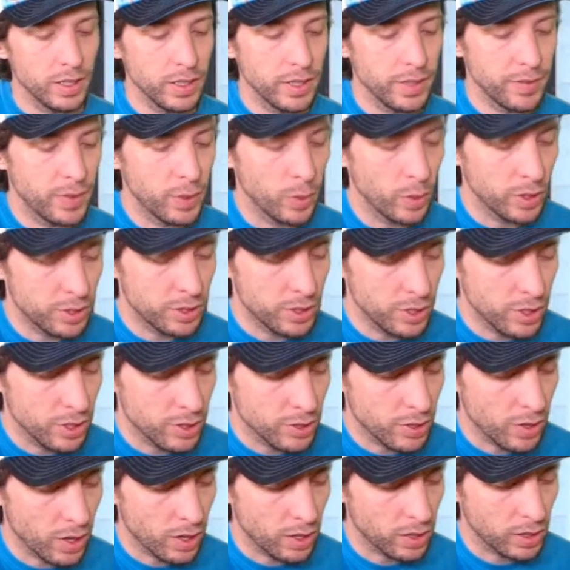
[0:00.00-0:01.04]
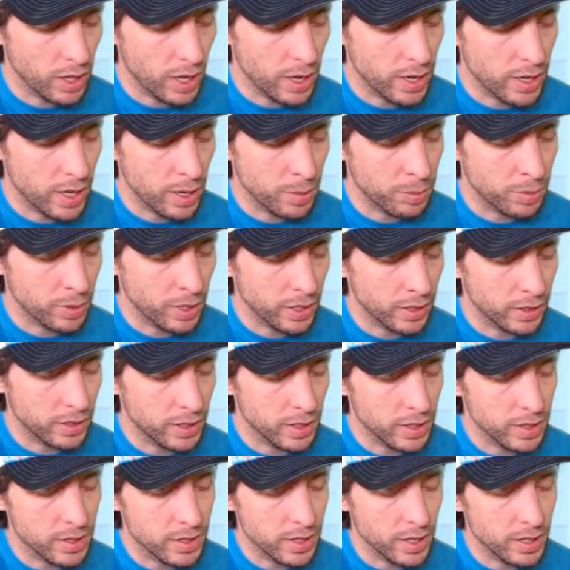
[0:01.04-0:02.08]
If you want to, you can draw a line up like
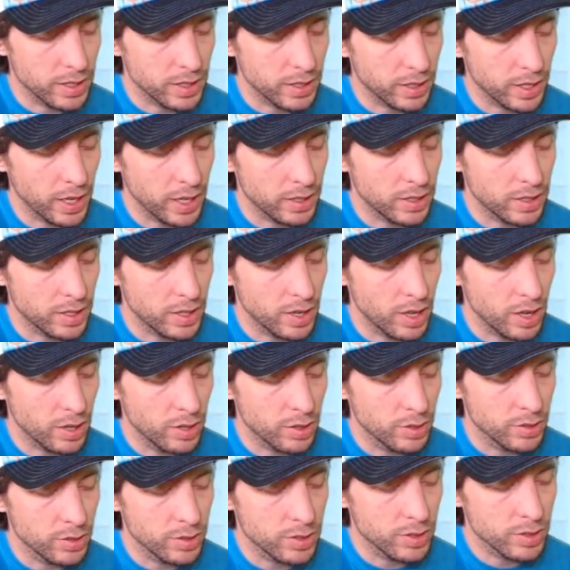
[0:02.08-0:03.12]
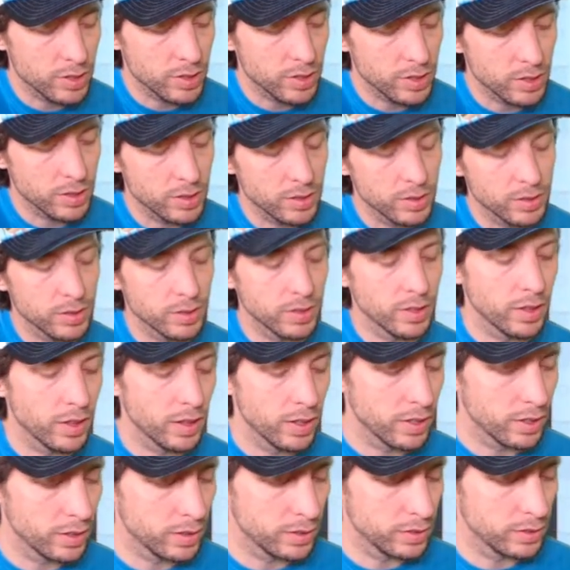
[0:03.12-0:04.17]
this to indicate the nose.
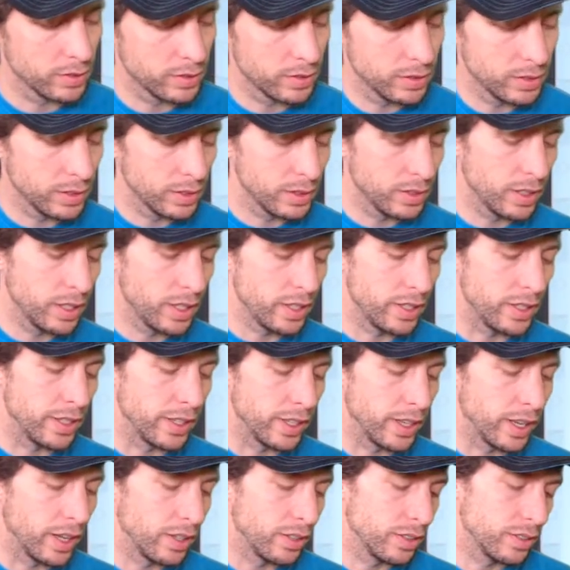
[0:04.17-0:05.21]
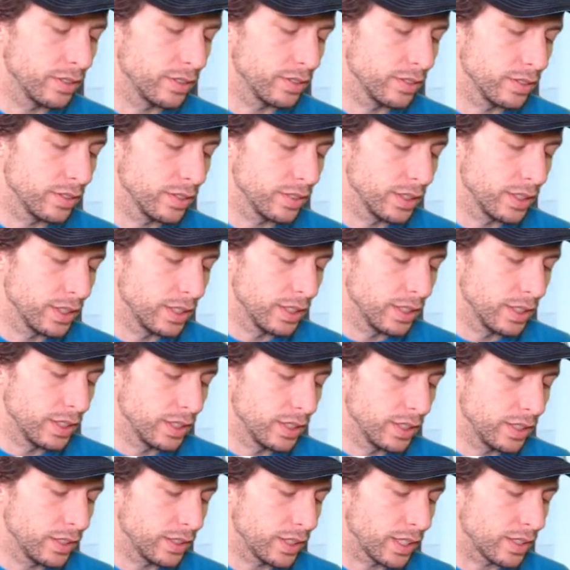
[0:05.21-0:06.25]
There you go.
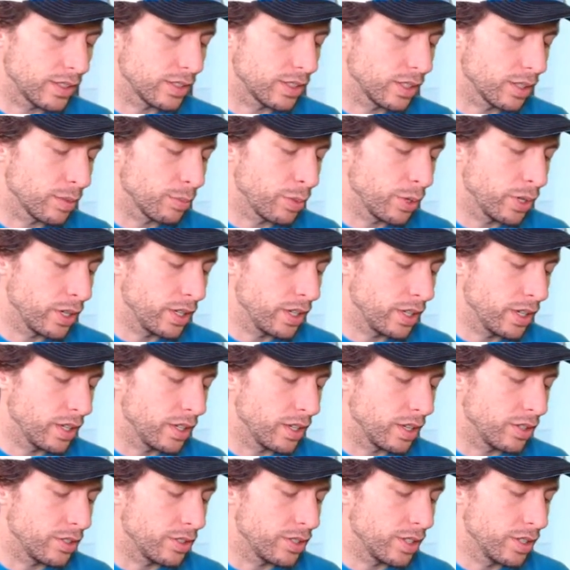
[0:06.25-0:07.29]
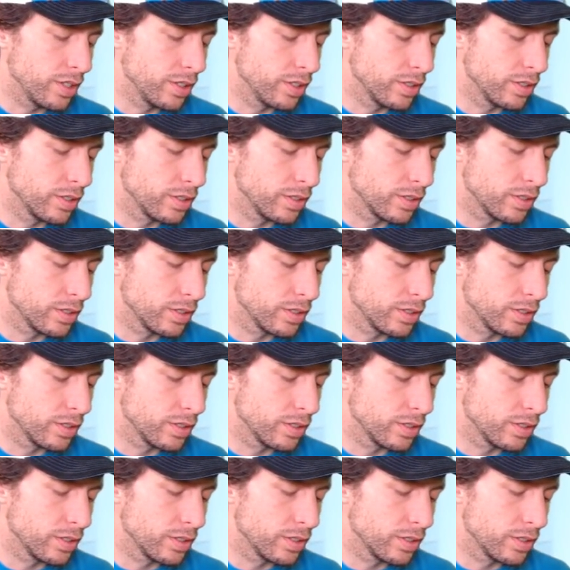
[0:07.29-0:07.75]
I think that's looking pretty good, don't you?